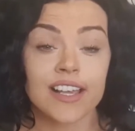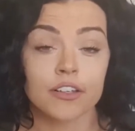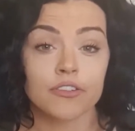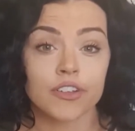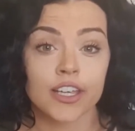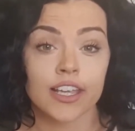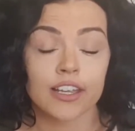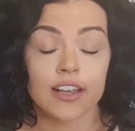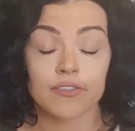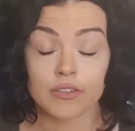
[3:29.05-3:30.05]

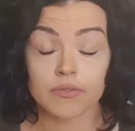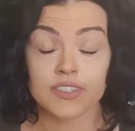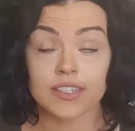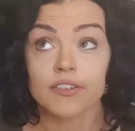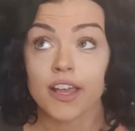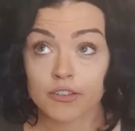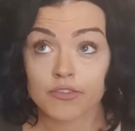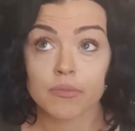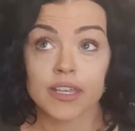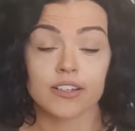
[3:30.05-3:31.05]
healthy, I've given myself
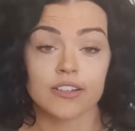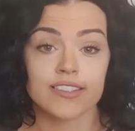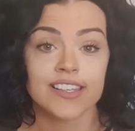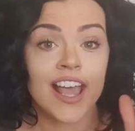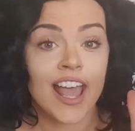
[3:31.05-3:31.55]
healthy meals,